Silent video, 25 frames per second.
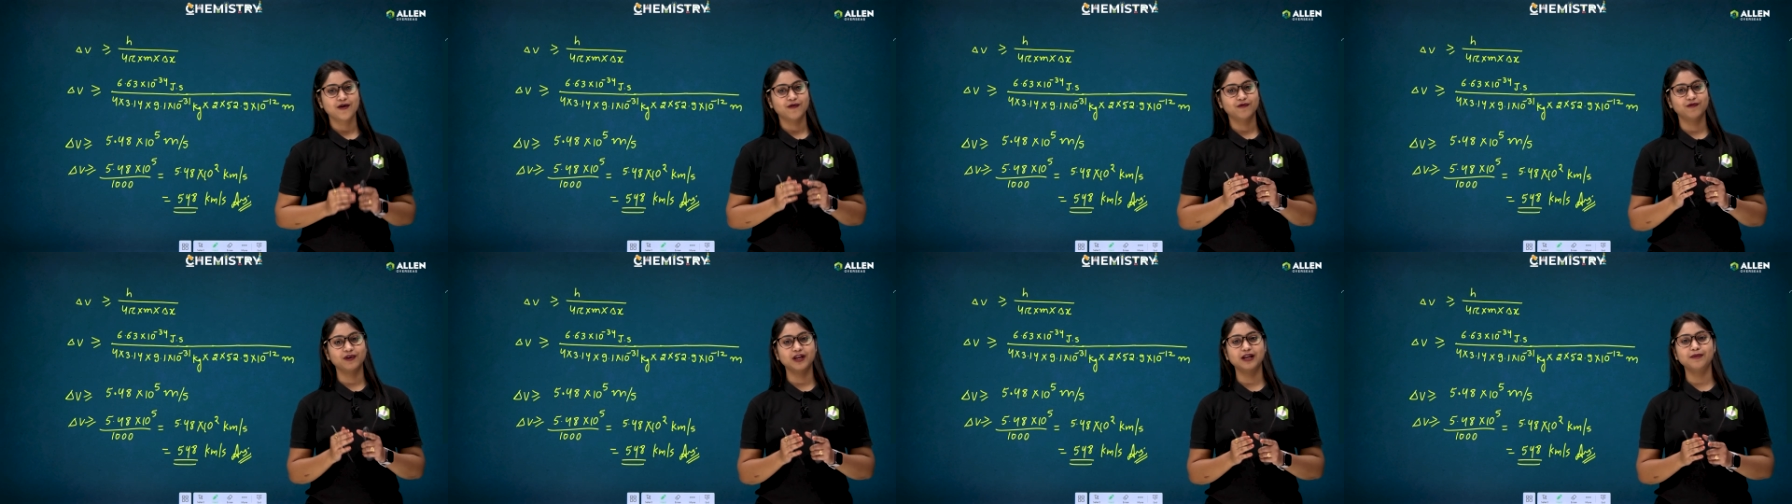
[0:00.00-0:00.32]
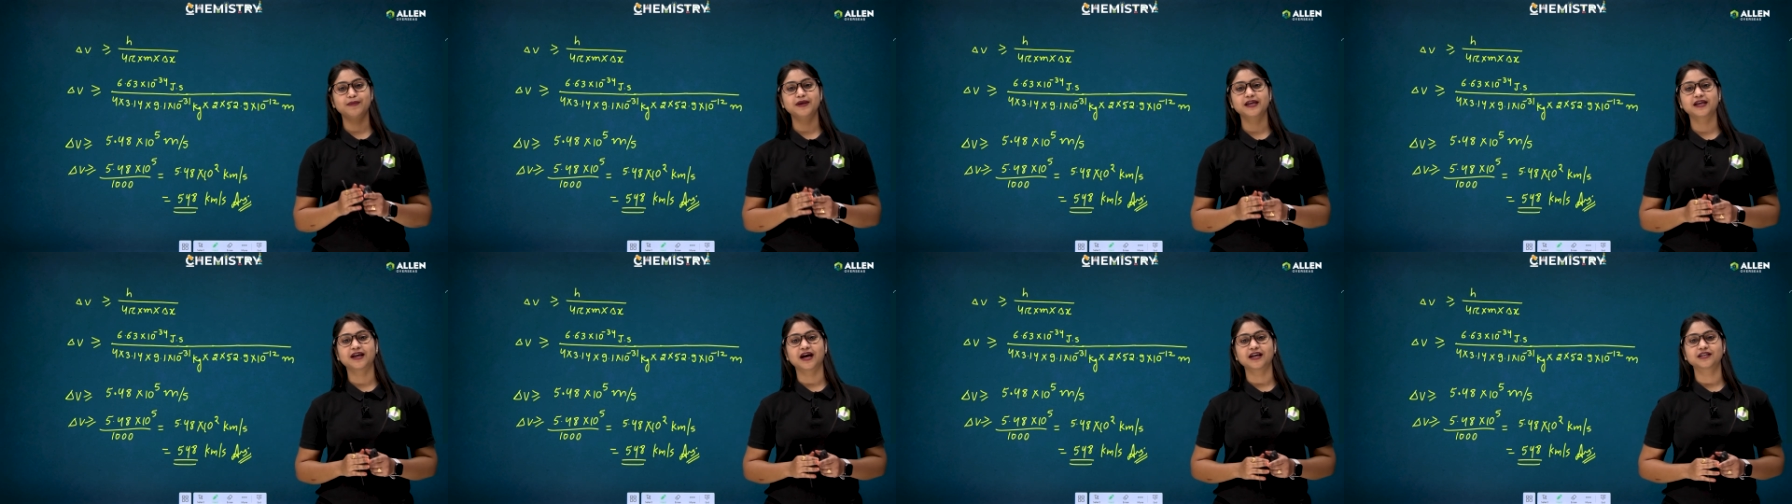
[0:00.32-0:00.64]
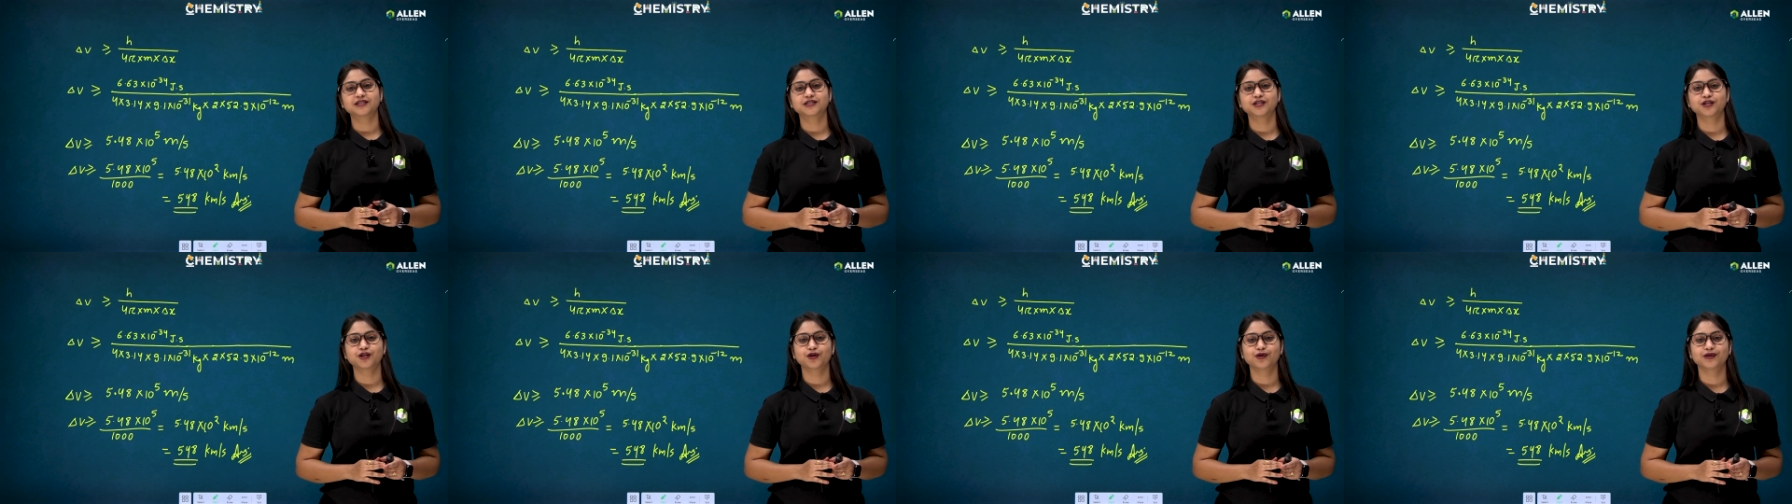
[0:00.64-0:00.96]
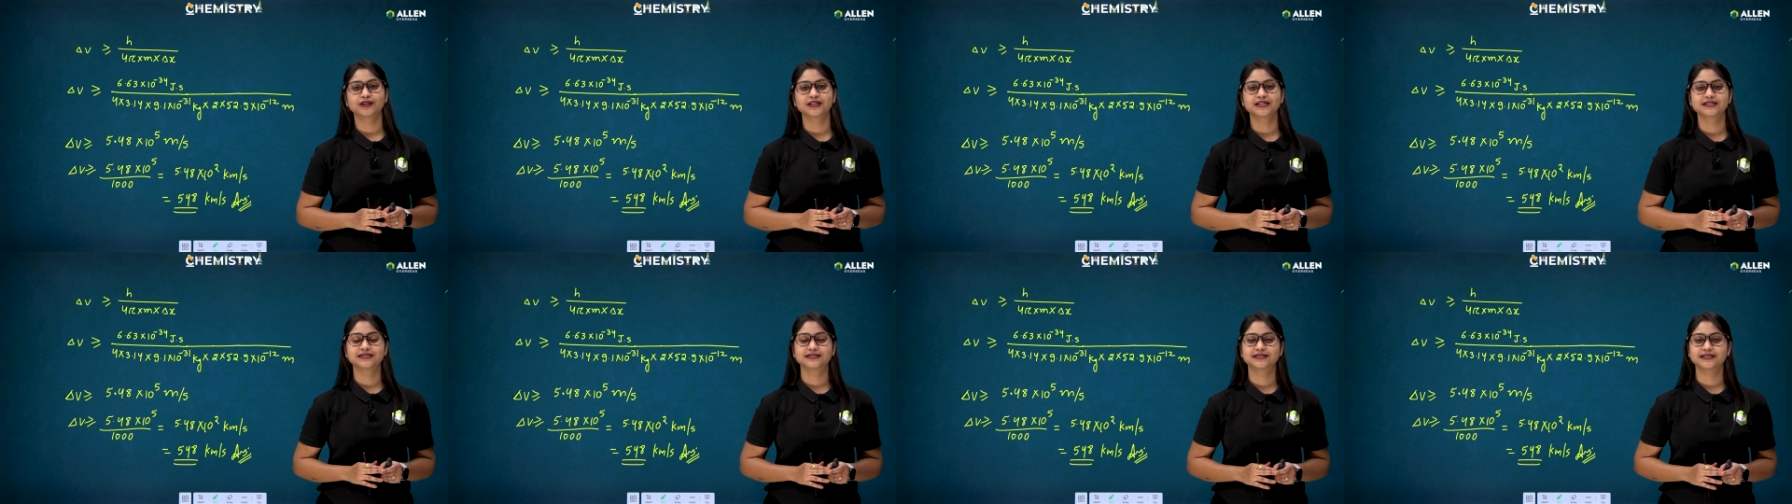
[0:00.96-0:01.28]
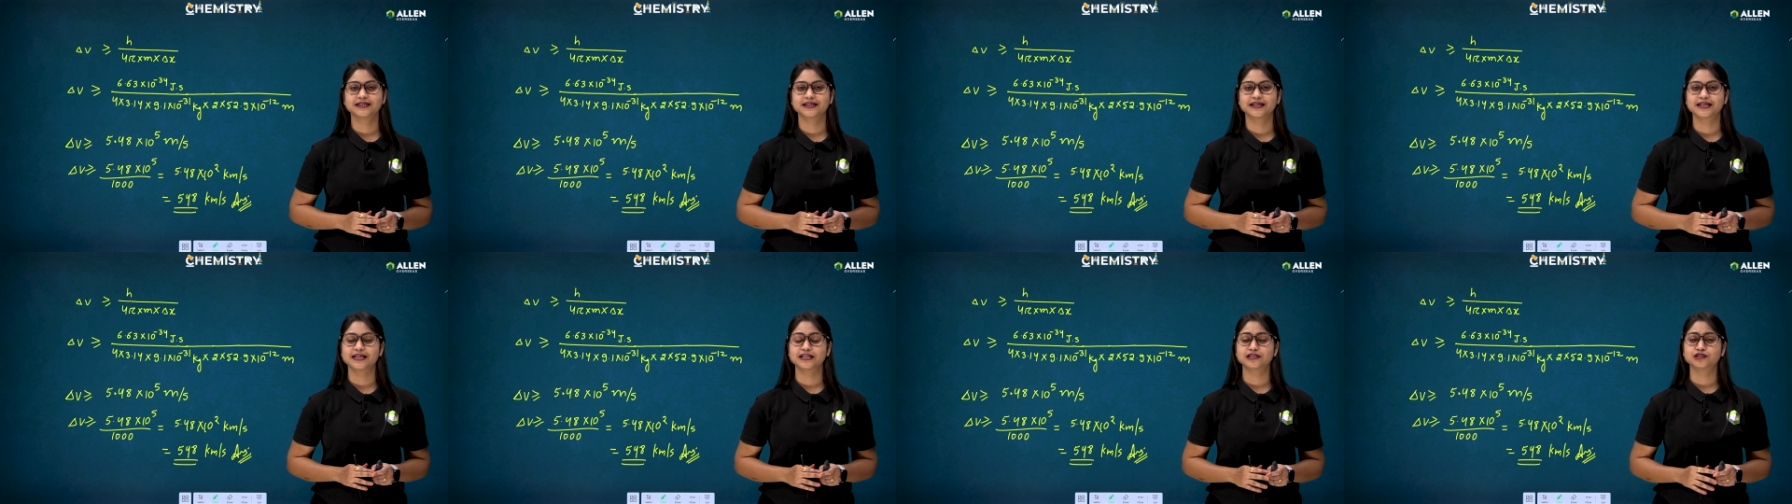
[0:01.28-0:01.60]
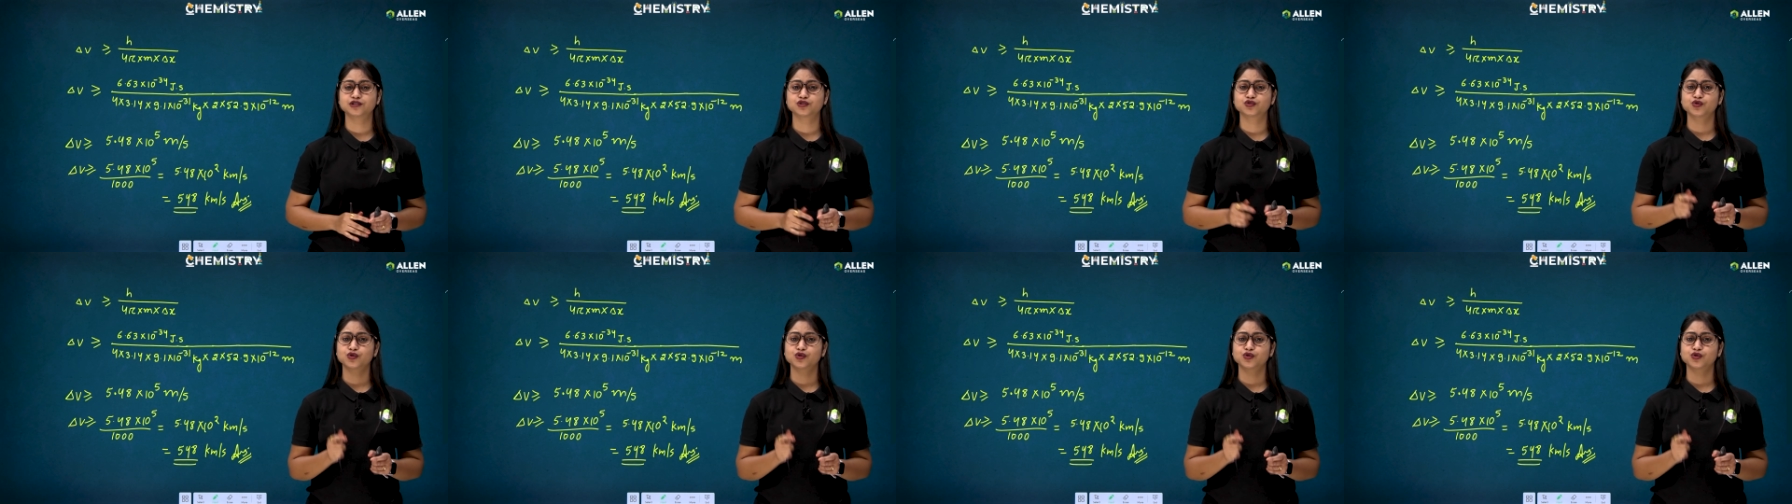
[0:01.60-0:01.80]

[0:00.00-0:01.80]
We'll be continuing this series,